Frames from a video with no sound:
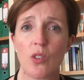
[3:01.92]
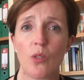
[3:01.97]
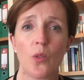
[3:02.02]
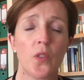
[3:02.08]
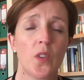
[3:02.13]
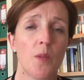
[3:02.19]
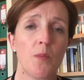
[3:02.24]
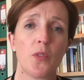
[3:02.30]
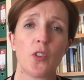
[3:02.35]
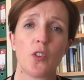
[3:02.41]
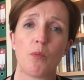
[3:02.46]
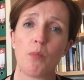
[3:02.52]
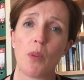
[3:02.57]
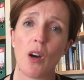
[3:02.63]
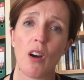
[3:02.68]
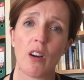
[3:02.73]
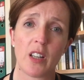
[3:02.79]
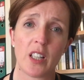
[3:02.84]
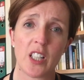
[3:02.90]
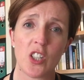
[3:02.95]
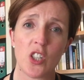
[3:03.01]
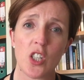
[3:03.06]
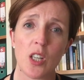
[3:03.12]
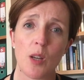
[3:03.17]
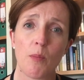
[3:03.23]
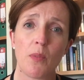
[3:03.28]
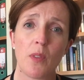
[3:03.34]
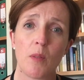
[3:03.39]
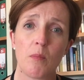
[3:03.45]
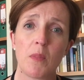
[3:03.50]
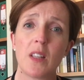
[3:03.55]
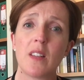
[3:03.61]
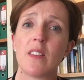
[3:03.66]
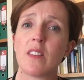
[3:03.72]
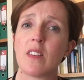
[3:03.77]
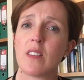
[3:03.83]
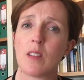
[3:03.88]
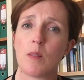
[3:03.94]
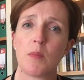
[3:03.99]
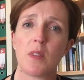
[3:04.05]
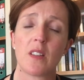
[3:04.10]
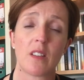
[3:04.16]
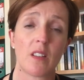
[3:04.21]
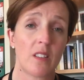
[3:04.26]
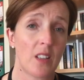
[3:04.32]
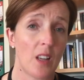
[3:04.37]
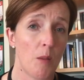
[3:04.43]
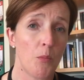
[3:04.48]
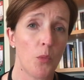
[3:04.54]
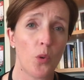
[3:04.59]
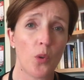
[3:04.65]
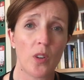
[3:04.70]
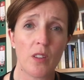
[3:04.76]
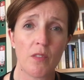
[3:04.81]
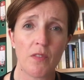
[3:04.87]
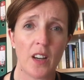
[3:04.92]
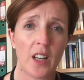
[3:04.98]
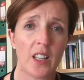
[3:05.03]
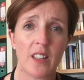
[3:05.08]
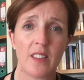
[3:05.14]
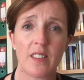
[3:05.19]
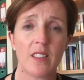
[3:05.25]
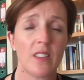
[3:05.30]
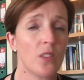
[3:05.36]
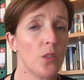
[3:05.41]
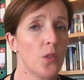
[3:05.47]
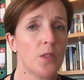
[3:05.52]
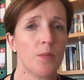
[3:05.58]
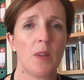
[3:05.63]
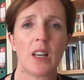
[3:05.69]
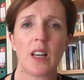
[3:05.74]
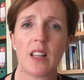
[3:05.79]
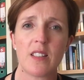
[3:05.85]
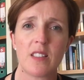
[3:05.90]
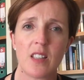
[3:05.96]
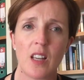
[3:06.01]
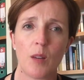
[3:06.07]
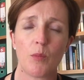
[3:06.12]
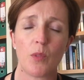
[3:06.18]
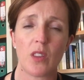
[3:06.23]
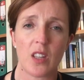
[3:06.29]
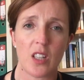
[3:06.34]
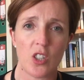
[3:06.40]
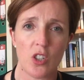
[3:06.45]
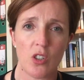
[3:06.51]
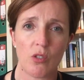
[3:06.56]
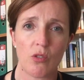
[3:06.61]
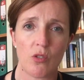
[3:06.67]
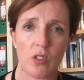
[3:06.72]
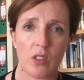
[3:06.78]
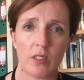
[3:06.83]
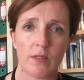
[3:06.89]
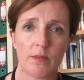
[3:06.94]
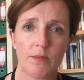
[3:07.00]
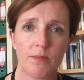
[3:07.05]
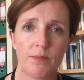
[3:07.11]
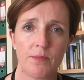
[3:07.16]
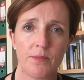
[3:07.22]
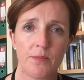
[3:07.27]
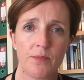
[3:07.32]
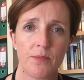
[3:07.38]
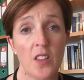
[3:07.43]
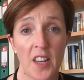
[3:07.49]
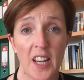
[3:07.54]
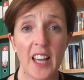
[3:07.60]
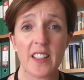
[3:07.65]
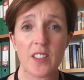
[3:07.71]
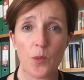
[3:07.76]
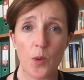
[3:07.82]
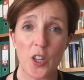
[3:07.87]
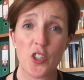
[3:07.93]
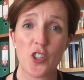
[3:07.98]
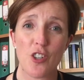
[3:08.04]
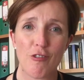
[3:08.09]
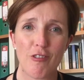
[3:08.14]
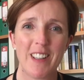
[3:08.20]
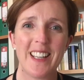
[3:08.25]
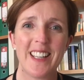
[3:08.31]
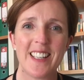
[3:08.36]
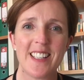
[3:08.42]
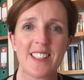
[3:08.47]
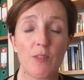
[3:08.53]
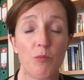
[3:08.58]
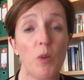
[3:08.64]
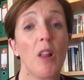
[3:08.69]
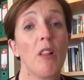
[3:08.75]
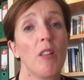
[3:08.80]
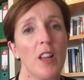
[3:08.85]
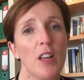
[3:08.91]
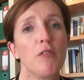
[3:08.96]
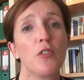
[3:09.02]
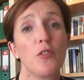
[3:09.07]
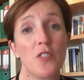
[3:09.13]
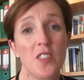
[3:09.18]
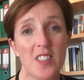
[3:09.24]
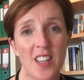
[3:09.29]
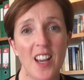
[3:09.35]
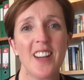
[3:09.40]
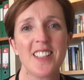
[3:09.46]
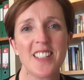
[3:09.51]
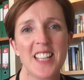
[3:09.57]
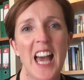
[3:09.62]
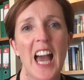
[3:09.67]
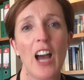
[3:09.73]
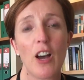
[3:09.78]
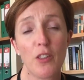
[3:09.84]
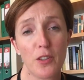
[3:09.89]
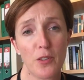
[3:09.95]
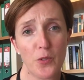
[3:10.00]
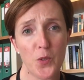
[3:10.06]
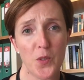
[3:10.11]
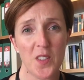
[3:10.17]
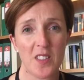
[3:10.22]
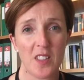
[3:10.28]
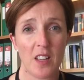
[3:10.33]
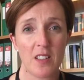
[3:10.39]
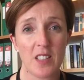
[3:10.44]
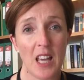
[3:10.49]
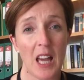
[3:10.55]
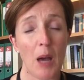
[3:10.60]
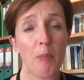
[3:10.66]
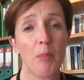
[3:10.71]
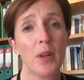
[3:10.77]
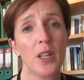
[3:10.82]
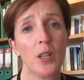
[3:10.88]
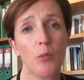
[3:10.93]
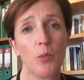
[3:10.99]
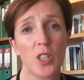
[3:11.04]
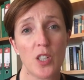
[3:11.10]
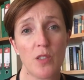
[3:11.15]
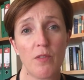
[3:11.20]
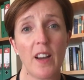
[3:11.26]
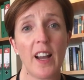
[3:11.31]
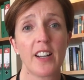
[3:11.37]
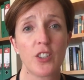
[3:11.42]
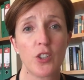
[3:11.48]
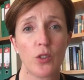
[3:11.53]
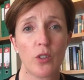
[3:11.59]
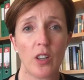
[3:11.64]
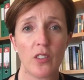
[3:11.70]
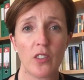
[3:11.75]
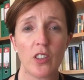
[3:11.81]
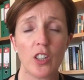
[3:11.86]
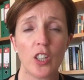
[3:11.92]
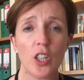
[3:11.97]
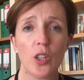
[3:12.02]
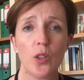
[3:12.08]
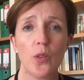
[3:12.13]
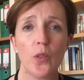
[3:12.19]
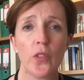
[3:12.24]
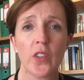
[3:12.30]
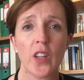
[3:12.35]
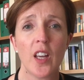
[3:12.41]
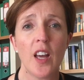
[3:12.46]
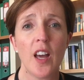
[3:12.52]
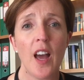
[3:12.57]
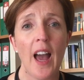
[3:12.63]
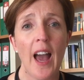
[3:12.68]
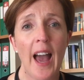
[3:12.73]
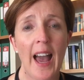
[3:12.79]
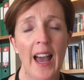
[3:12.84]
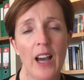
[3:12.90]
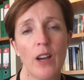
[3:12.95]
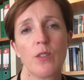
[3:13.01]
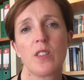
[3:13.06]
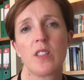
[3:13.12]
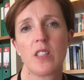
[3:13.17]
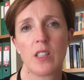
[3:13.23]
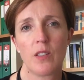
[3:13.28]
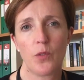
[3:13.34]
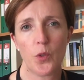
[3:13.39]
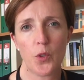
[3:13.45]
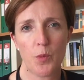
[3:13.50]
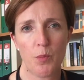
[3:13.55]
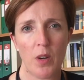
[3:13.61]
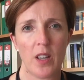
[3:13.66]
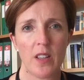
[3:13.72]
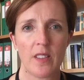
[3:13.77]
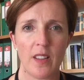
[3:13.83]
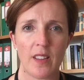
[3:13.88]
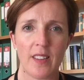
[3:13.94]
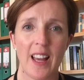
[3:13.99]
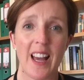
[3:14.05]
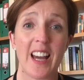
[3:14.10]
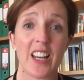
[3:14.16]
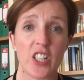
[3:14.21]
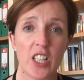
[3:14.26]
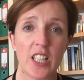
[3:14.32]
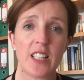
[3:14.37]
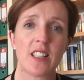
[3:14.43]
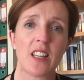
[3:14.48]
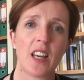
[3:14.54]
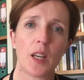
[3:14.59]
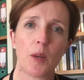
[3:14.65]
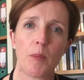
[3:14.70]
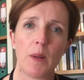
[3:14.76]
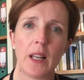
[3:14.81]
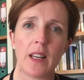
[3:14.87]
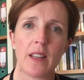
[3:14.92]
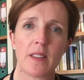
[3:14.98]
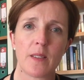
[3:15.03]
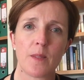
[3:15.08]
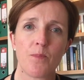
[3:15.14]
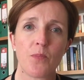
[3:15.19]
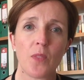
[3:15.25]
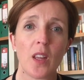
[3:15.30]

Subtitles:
or some sort of bargaining chip that means that somebody's going to get more in the finances or spend less time with their children. So the next question really is, well, if you've decided how the divorce is going to happen and which fact you're going to use, how does the divorce process actually take place?